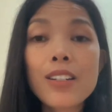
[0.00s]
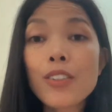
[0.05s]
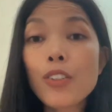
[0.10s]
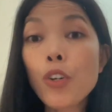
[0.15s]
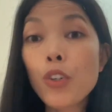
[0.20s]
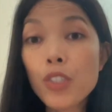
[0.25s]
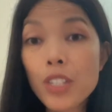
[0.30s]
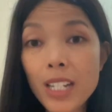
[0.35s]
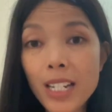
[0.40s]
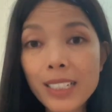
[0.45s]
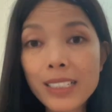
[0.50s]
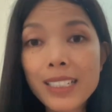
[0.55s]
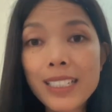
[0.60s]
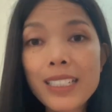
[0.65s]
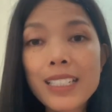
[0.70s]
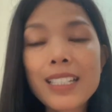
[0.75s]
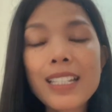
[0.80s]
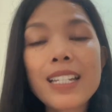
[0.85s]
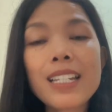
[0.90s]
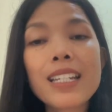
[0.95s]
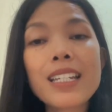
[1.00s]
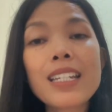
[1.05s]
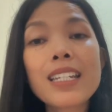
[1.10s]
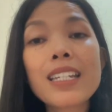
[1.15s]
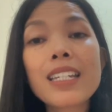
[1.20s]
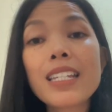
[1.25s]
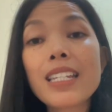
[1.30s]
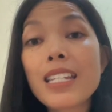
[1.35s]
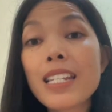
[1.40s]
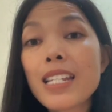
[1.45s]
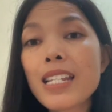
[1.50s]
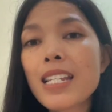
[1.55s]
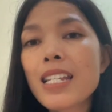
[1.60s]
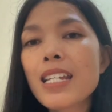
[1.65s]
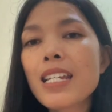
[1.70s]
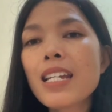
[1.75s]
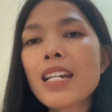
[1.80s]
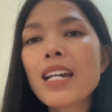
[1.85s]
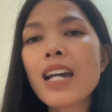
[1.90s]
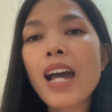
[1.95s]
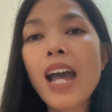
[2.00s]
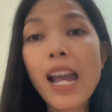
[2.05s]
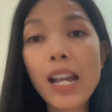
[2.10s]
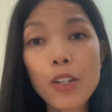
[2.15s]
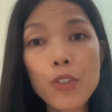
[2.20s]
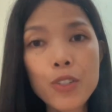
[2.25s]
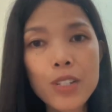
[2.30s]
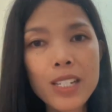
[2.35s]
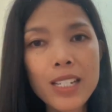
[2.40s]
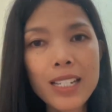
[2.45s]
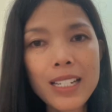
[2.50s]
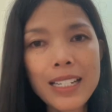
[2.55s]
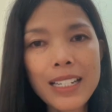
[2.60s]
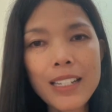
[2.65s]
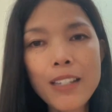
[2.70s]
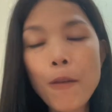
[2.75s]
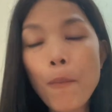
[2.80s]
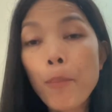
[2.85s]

conducted in accordingly